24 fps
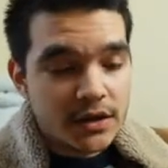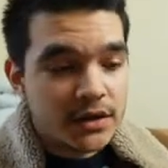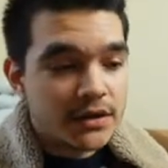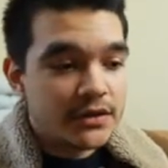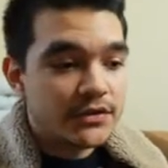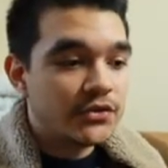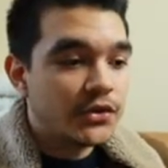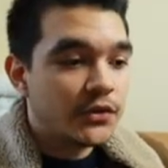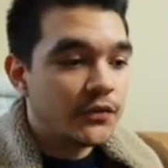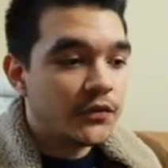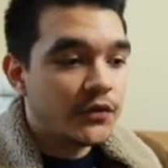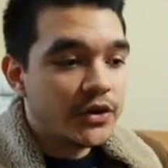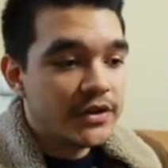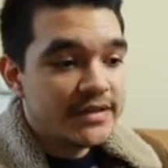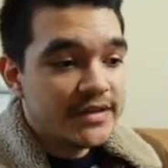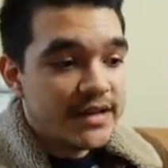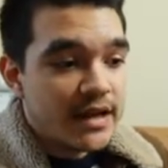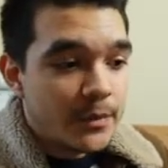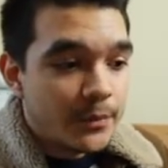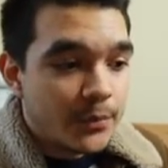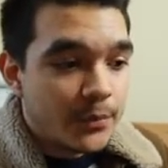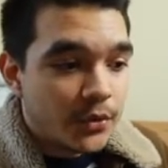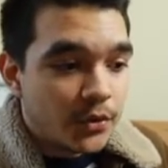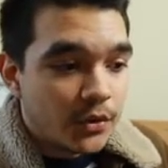So, for
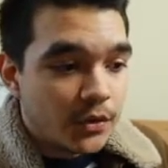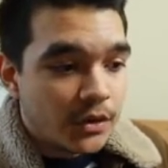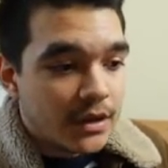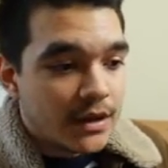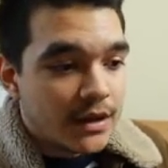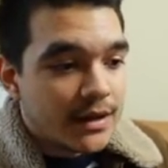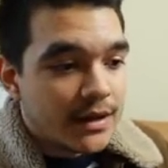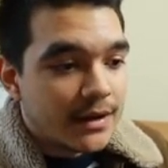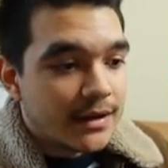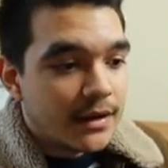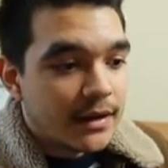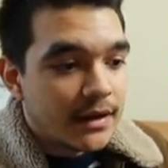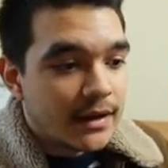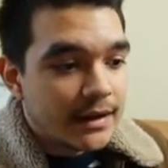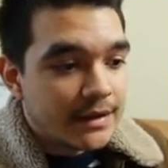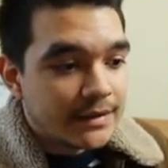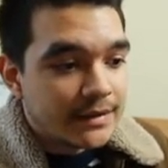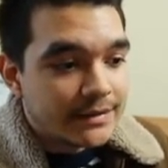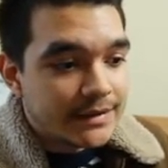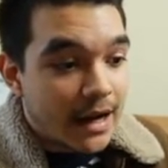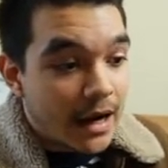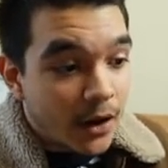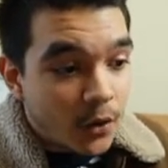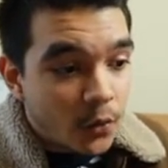example,
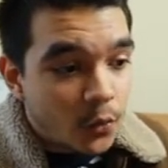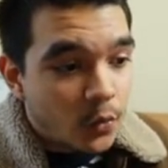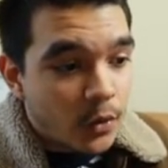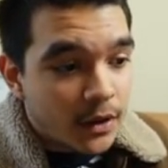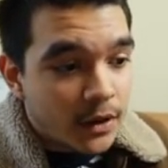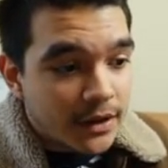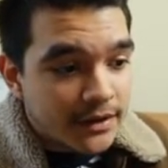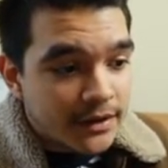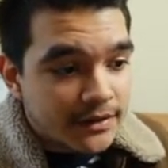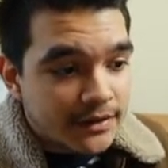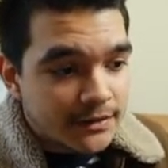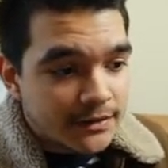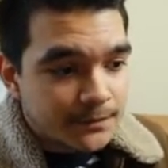ta'awad